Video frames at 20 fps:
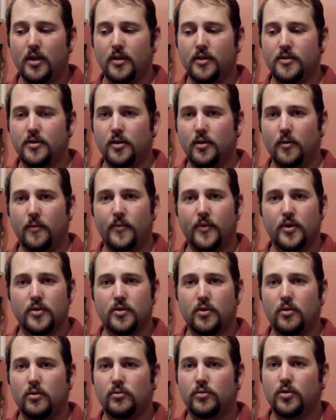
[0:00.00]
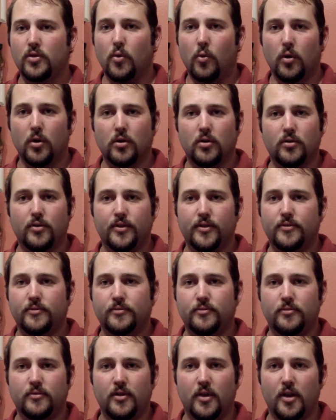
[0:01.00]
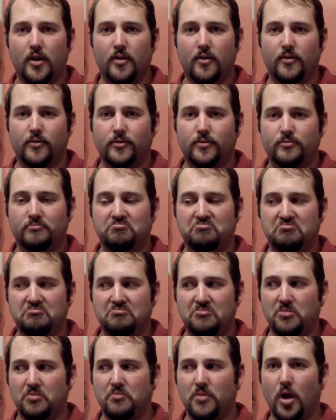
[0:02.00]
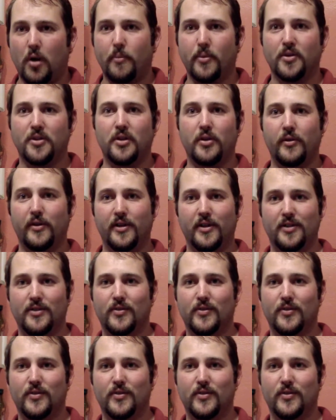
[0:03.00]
So there's a whole new world of opportunities